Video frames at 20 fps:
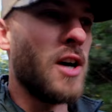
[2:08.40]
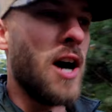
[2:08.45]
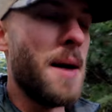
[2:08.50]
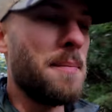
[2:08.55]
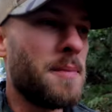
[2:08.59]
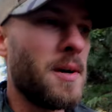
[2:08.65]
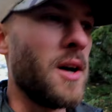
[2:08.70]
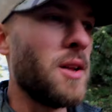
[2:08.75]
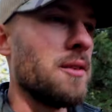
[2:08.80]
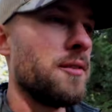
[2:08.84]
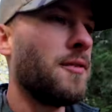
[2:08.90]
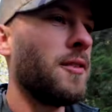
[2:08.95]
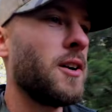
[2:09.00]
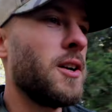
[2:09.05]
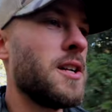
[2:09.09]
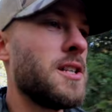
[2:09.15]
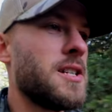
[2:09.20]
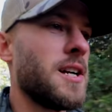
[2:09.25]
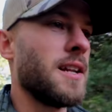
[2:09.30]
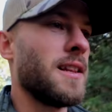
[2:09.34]
dropped all the
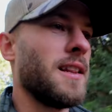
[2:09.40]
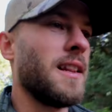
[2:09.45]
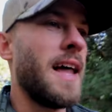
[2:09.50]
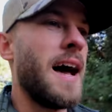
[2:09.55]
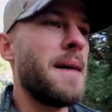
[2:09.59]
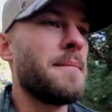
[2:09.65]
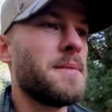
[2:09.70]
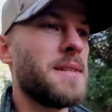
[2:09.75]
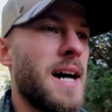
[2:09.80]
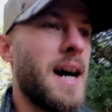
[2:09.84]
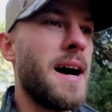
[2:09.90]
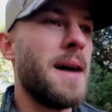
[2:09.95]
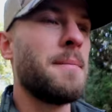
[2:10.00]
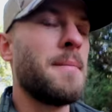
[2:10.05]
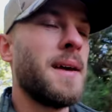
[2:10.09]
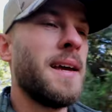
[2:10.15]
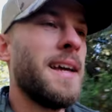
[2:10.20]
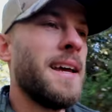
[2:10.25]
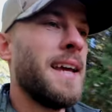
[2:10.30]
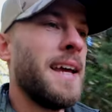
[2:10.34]
footage on the
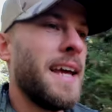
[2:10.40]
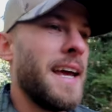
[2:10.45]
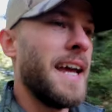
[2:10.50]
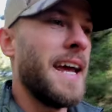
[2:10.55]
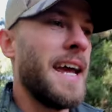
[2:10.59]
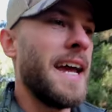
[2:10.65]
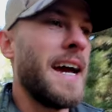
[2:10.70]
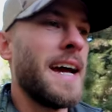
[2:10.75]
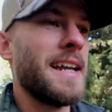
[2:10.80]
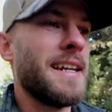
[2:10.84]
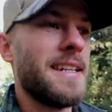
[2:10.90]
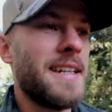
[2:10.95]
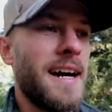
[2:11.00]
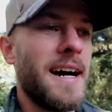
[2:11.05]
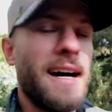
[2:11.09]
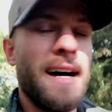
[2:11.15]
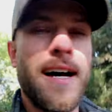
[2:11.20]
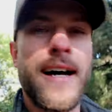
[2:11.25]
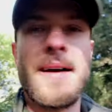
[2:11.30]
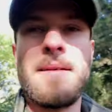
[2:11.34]
laptop, and
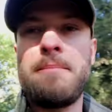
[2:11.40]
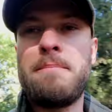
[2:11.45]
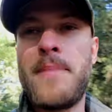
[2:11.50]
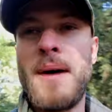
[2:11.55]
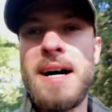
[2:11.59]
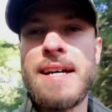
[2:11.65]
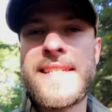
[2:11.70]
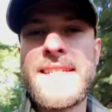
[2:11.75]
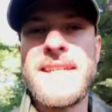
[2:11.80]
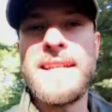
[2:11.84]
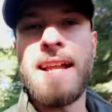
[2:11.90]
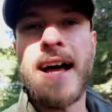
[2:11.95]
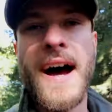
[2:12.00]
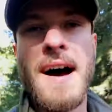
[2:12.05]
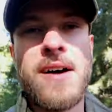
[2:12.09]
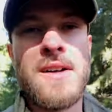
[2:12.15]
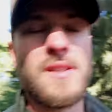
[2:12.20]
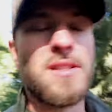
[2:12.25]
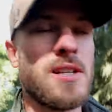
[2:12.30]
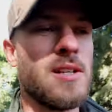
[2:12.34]
uh, busted
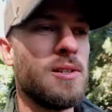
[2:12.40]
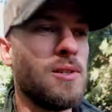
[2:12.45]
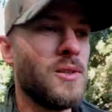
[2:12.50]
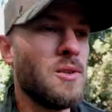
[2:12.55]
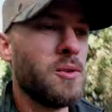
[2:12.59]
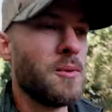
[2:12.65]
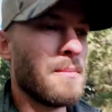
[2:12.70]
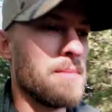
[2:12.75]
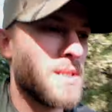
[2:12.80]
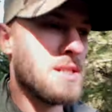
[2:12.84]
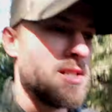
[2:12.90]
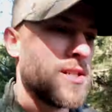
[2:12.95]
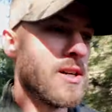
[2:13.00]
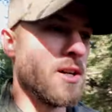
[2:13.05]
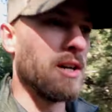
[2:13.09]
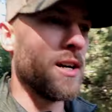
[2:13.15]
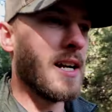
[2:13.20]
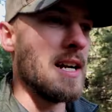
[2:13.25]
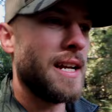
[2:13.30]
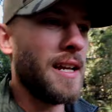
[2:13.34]
out to
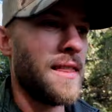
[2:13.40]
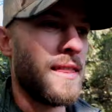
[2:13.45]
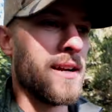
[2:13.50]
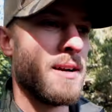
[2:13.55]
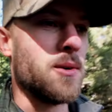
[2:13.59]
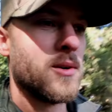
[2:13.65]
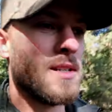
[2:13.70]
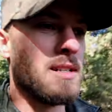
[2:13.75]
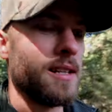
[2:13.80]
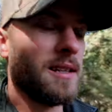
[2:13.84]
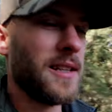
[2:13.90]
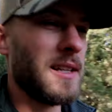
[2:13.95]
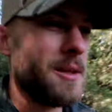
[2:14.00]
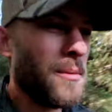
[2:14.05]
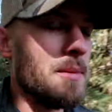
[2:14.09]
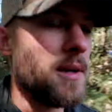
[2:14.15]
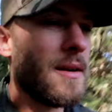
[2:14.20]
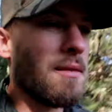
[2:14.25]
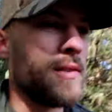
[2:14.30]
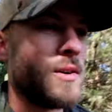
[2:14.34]
Missouri. There was a
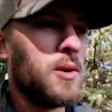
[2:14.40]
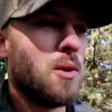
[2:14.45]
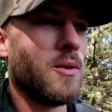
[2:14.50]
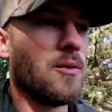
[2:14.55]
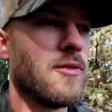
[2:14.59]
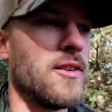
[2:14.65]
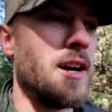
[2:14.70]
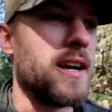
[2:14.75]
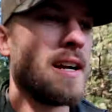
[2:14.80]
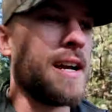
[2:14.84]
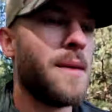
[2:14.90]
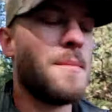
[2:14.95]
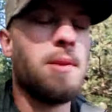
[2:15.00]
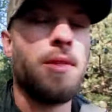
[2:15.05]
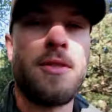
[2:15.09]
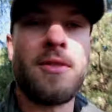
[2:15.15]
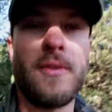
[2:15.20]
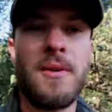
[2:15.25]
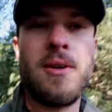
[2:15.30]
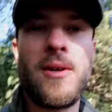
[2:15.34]
little bit of a cold front
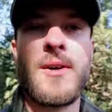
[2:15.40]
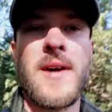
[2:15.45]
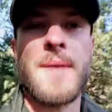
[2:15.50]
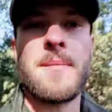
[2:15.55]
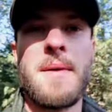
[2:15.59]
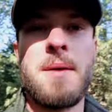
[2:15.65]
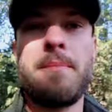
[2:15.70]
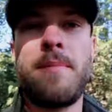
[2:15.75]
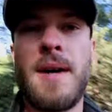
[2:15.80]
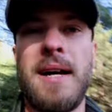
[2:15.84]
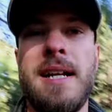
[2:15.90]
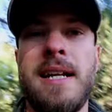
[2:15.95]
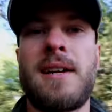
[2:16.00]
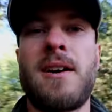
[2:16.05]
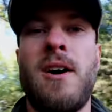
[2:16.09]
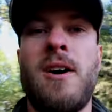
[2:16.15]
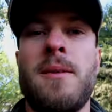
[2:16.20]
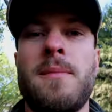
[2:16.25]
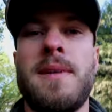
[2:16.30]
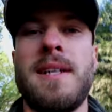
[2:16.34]
coming through and my buddy
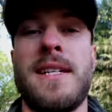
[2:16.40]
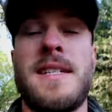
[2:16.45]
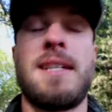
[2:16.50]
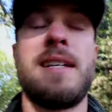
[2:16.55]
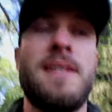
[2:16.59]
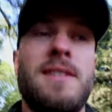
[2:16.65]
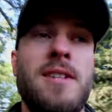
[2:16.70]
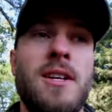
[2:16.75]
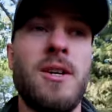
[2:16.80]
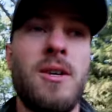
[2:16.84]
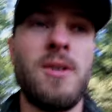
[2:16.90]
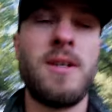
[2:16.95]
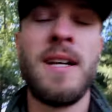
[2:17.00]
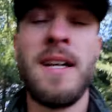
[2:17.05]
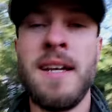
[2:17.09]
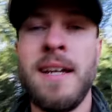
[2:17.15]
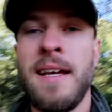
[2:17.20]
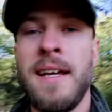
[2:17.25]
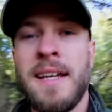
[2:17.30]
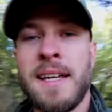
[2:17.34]
called me and said, dude,
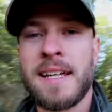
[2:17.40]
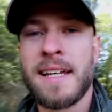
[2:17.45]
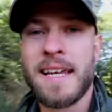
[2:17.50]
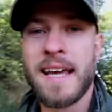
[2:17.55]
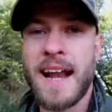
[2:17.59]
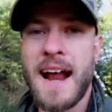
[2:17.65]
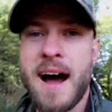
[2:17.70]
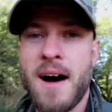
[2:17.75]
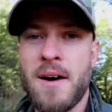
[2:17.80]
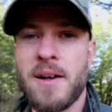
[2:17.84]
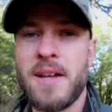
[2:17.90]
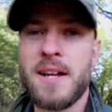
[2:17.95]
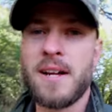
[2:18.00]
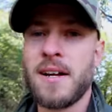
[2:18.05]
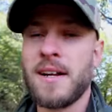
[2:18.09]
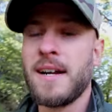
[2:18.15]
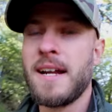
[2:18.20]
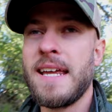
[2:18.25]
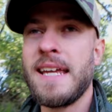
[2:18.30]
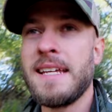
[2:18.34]
get out
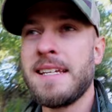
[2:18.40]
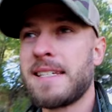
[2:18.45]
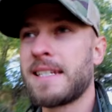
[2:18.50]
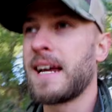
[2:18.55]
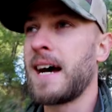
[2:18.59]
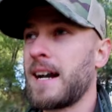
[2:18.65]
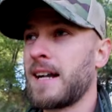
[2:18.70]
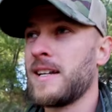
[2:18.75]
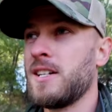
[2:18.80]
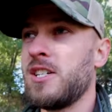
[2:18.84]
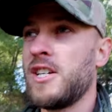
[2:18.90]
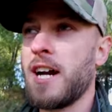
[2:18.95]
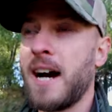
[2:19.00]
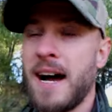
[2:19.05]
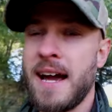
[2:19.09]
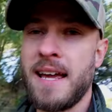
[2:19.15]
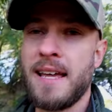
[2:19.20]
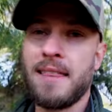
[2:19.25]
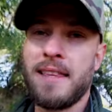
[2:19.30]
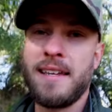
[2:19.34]
here. He's got a
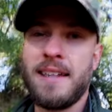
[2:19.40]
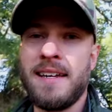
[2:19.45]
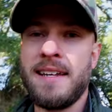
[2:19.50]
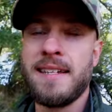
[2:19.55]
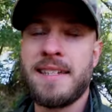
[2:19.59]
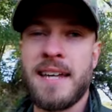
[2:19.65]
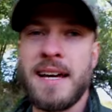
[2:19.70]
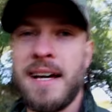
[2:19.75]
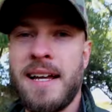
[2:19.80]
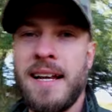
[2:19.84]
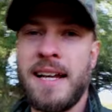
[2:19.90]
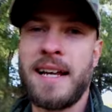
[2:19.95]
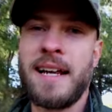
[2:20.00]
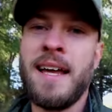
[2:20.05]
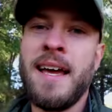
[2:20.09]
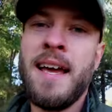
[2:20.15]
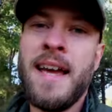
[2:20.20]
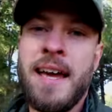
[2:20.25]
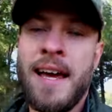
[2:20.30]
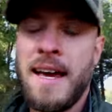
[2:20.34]
giant that he's hunting
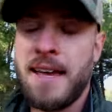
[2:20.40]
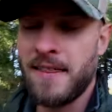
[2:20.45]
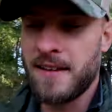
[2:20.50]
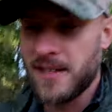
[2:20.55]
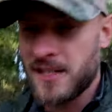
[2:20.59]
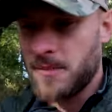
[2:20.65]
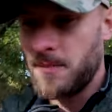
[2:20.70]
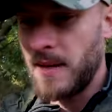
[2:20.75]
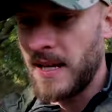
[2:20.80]
and there's